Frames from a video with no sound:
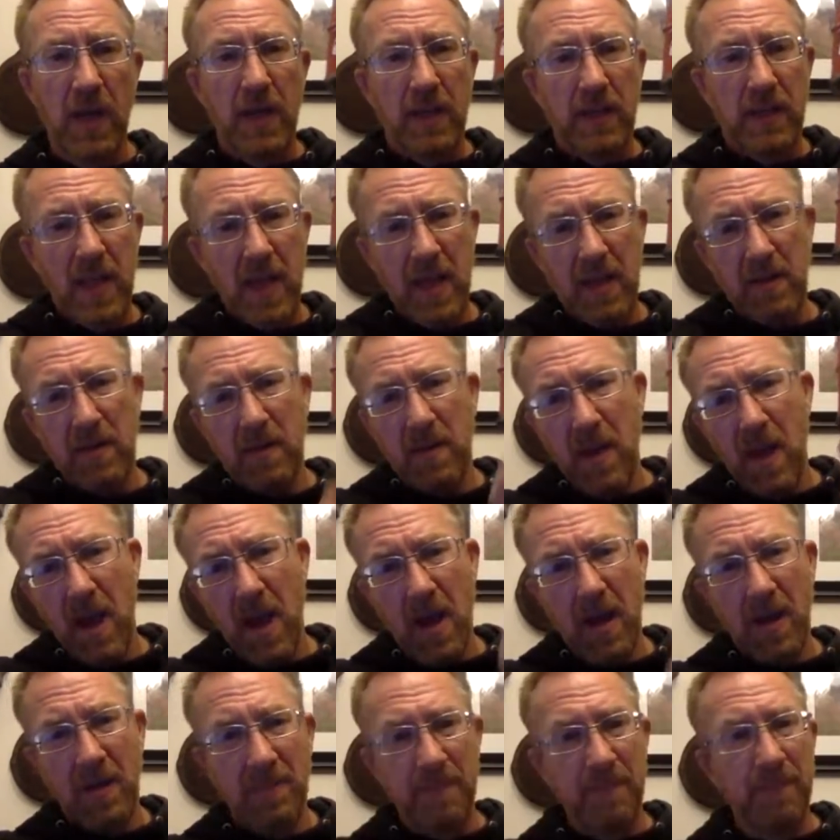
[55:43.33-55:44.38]
that
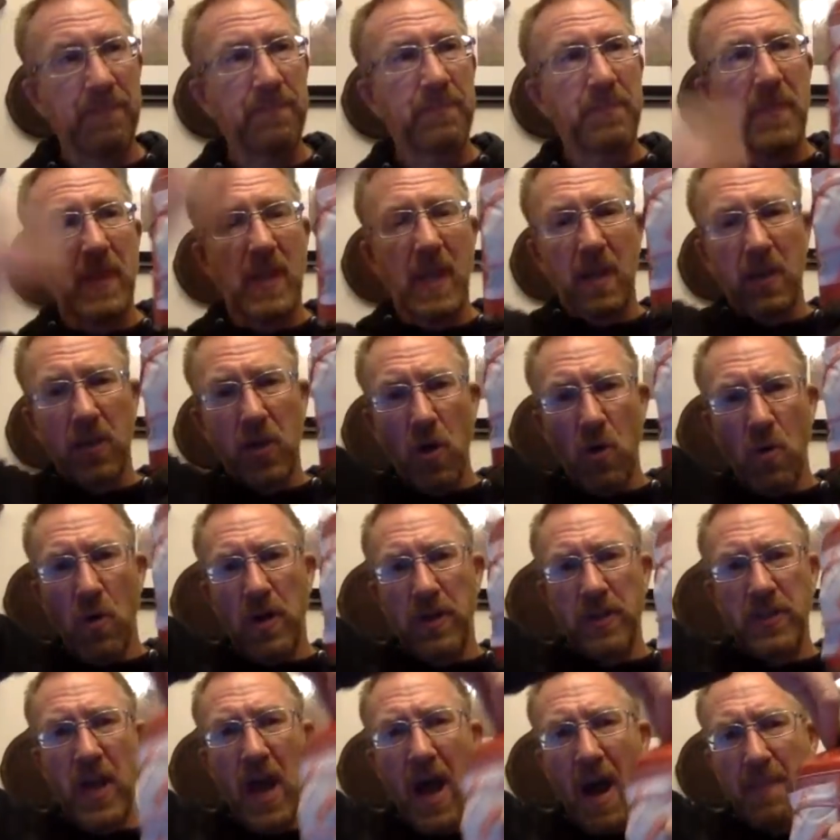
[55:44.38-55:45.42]
go
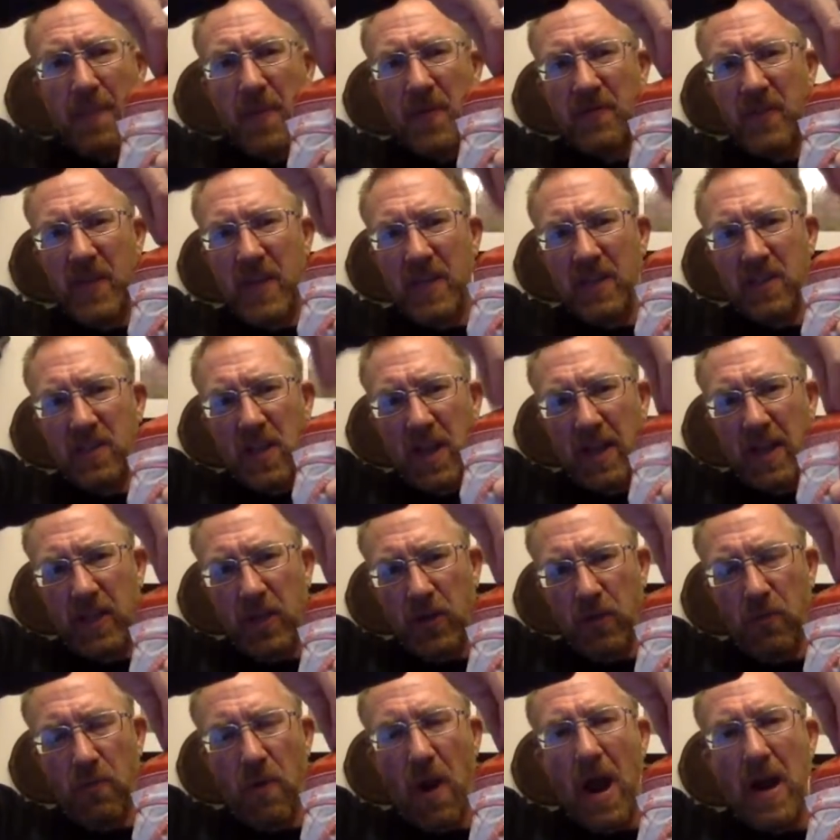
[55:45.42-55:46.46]
on top of these, like
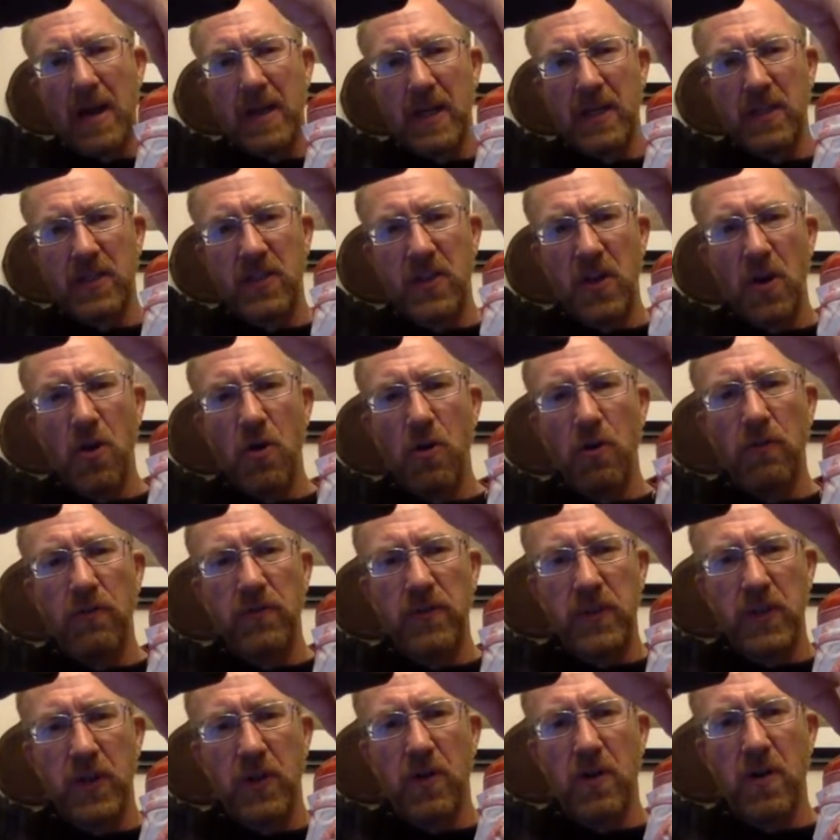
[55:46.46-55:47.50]
your rocket
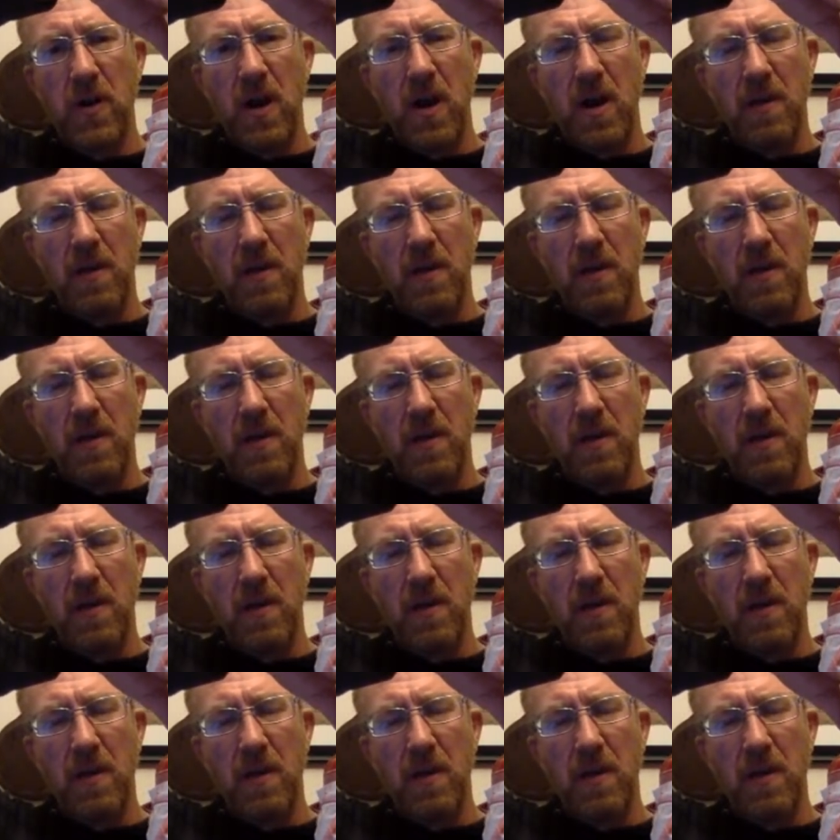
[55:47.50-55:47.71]
stoves, your